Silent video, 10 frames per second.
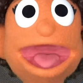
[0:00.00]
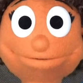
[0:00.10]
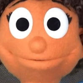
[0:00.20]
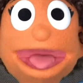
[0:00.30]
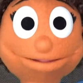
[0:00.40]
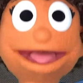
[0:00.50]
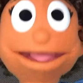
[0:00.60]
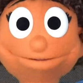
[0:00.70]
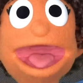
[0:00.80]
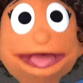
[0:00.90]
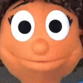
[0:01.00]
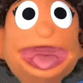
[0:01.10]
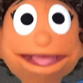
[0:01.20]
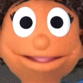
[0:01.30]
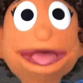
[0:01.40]
I think it's best
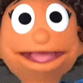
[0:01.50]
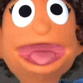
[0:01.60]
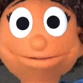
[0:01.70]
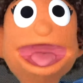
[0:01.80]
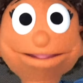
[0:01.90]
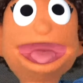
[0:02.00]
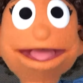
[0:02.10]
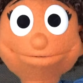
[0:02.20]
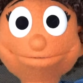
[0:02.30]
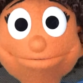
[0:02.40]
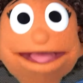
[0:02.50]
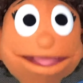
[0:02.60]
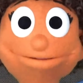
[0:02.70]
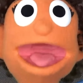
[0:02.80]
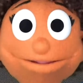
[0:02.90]
for me to keep growing,
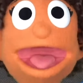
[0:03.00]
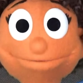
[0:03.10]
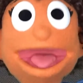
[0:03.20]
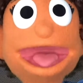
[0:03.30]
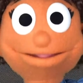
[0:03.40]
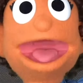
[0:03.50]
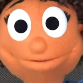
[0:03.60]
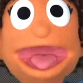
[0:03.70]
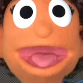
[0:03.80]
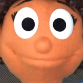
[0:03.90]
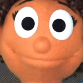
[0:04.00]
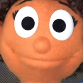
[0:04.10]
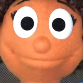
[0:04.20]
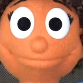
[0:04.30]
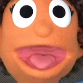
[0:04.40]
and when the time is right,
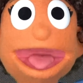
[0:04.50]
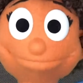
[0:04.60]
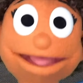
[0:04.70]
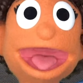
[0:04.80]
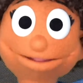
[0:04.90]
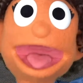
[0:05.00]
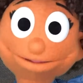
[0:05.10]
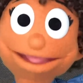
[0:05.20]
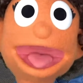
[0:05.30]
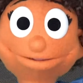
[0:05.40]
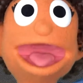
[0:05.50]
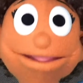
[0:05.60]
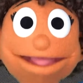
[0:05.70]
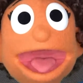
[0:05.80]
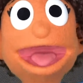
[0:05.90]
God will tell me what
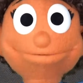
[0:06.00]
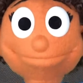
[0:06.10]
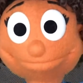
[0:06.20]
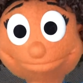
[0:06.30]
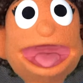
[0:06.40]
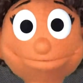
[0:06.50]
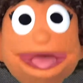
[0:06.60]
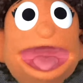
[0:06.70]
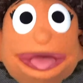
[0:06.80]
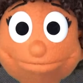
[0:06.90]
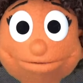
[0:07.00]
to do, because